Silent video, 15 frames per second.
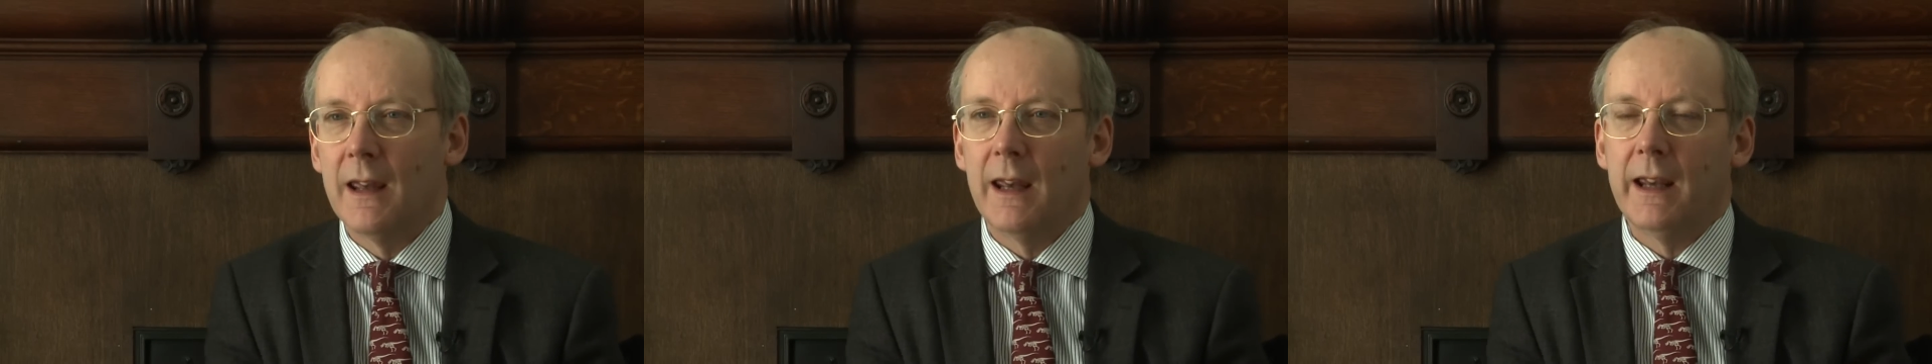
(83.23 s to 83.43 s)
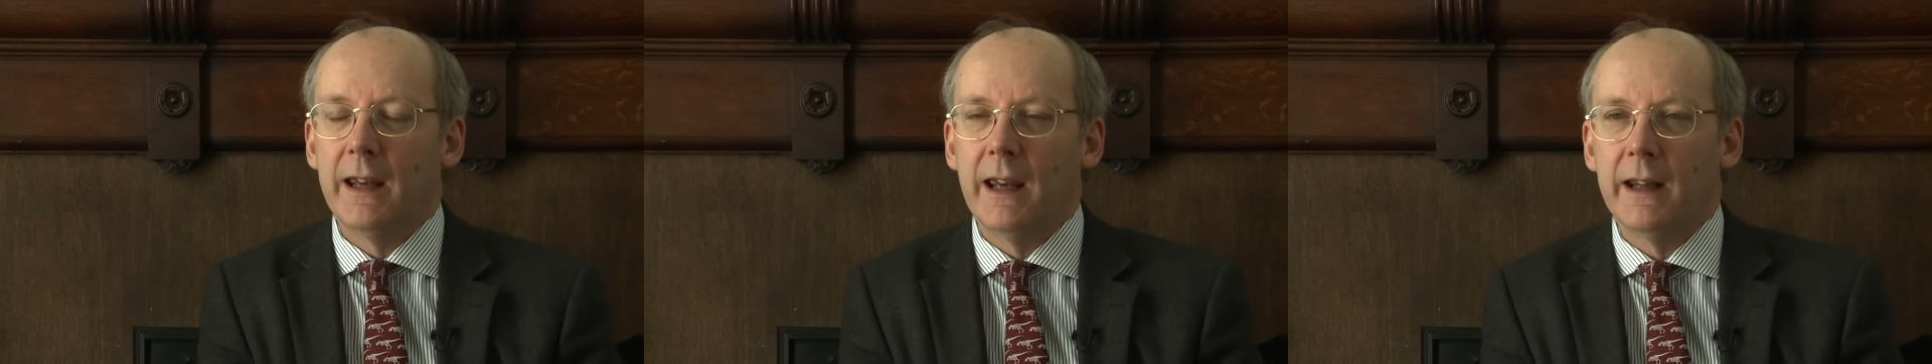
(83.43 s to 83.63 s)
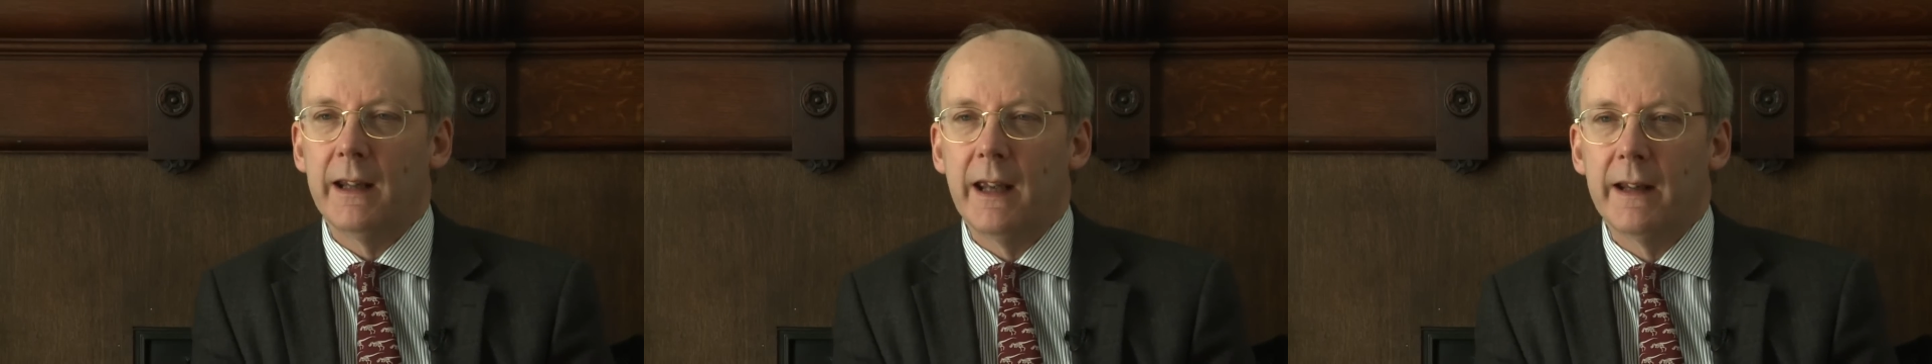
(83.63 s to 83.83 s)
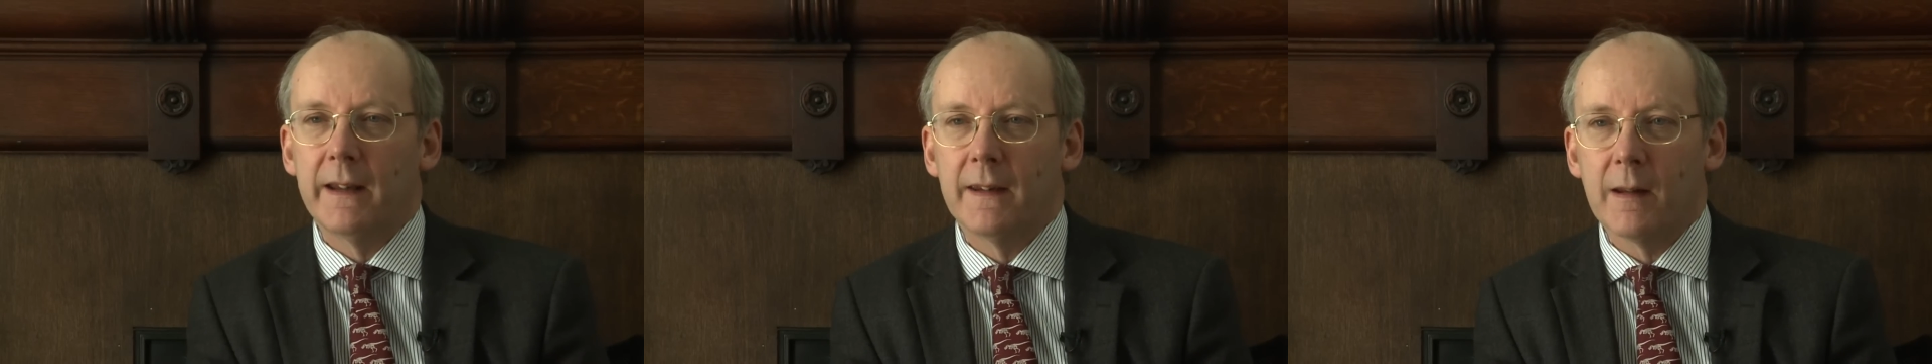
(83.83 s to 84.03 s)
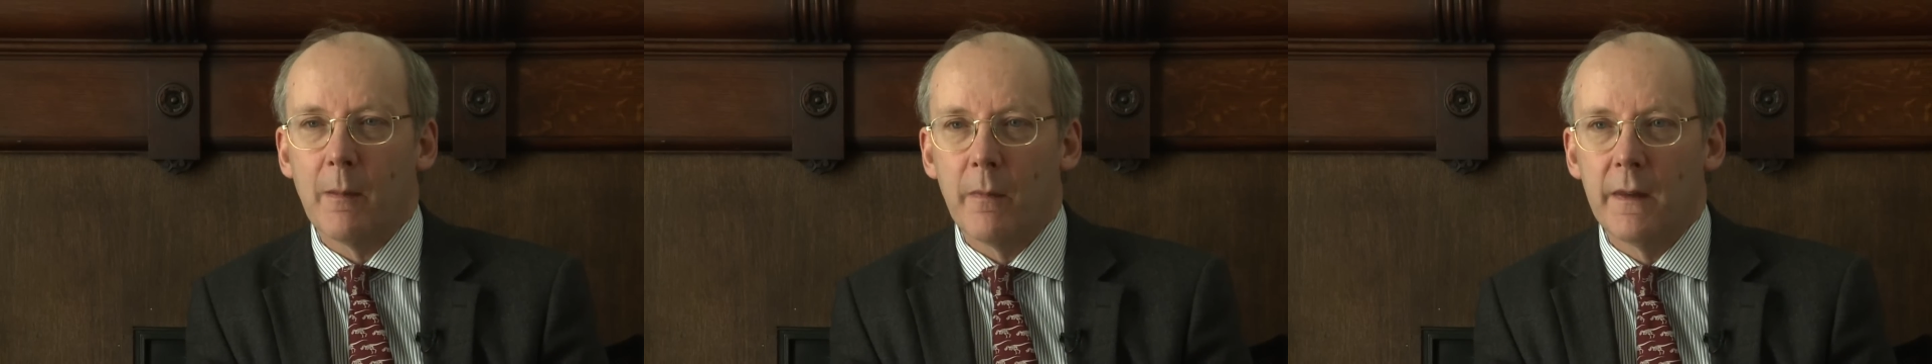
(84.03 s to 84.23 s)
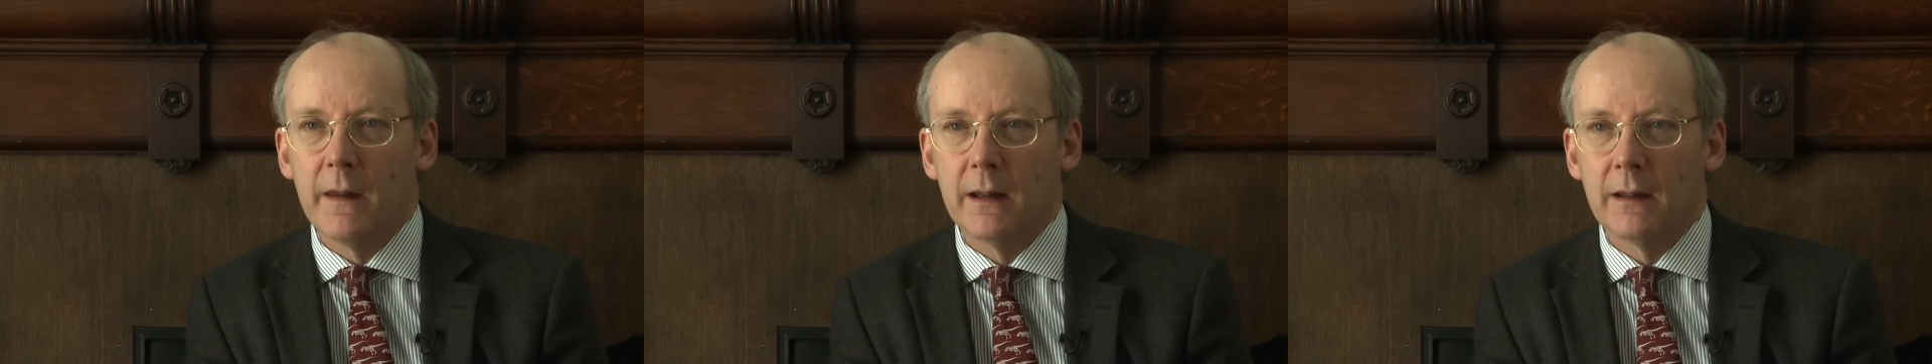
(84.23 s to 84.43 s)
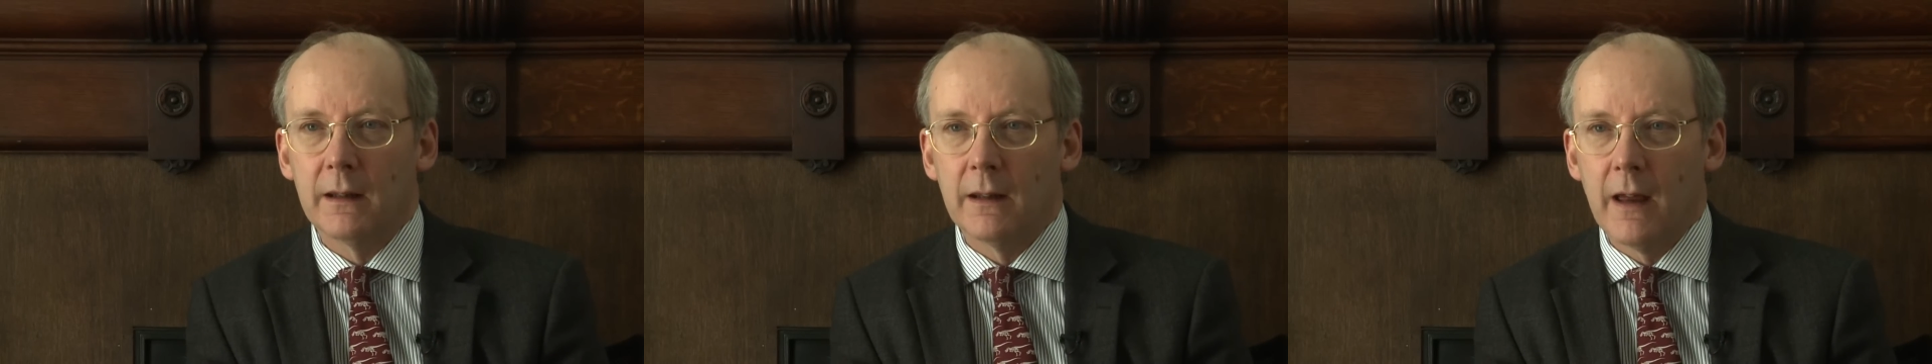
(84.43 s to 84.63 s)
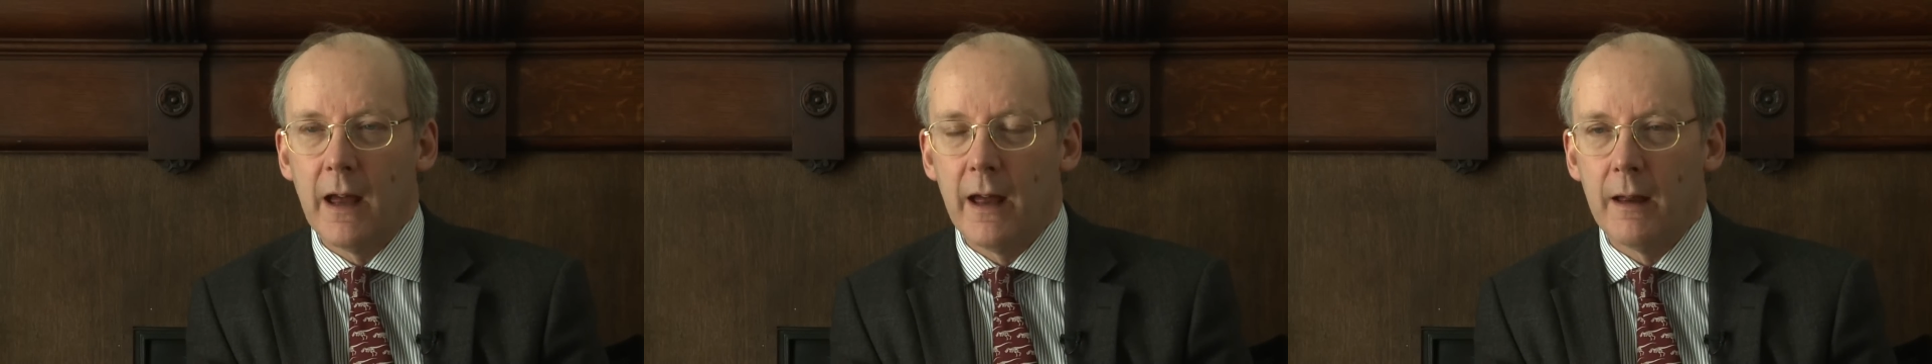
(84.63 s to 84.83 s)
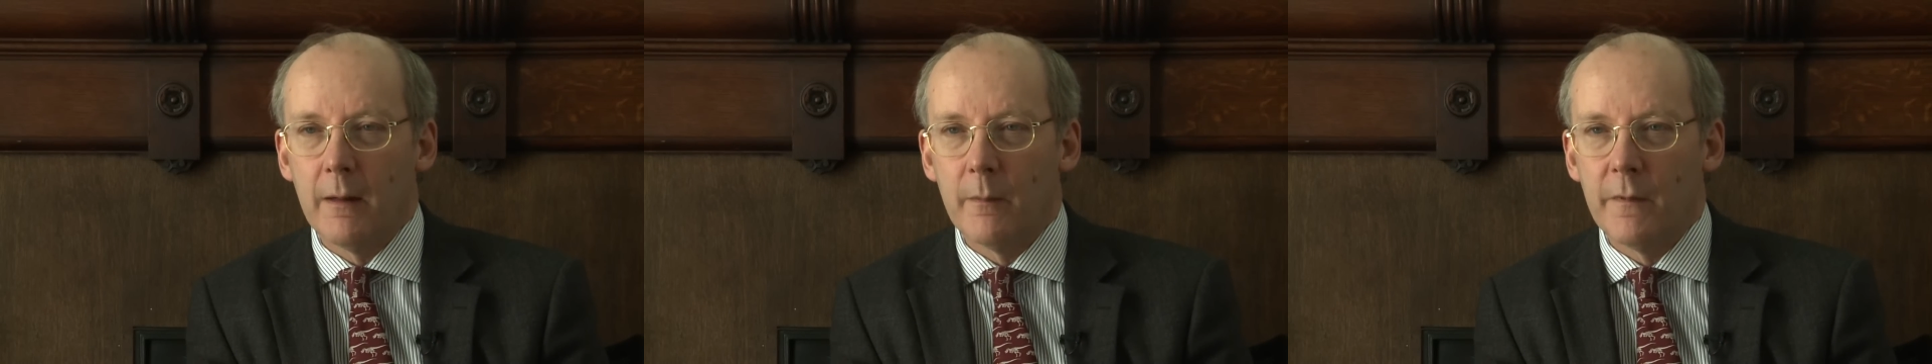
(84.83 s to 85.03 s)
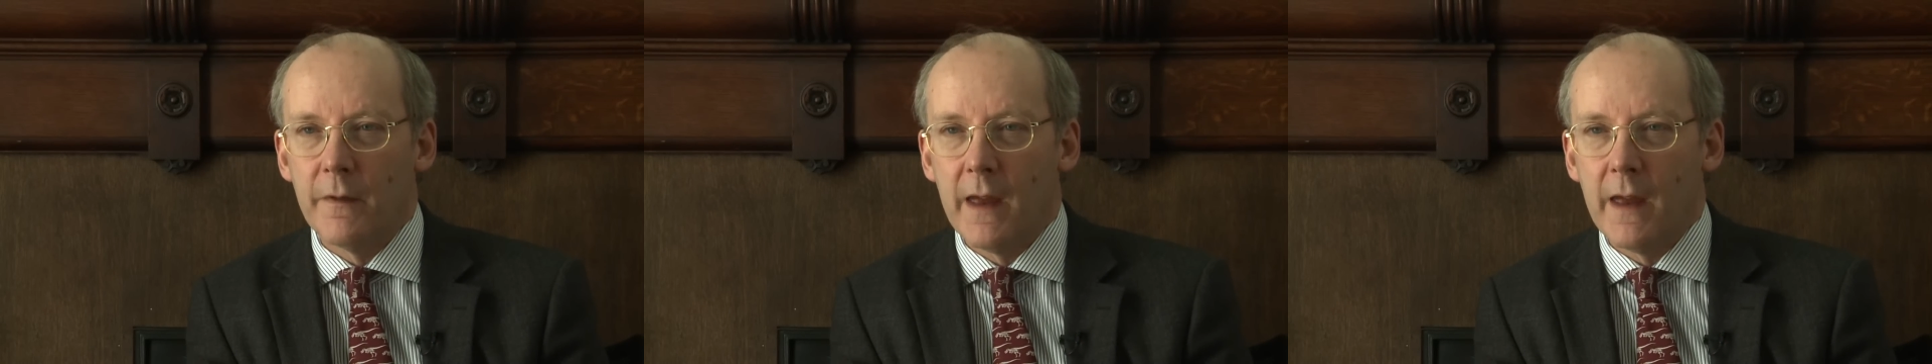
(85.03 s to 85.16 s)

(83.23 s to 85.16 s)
it, it, it's something um,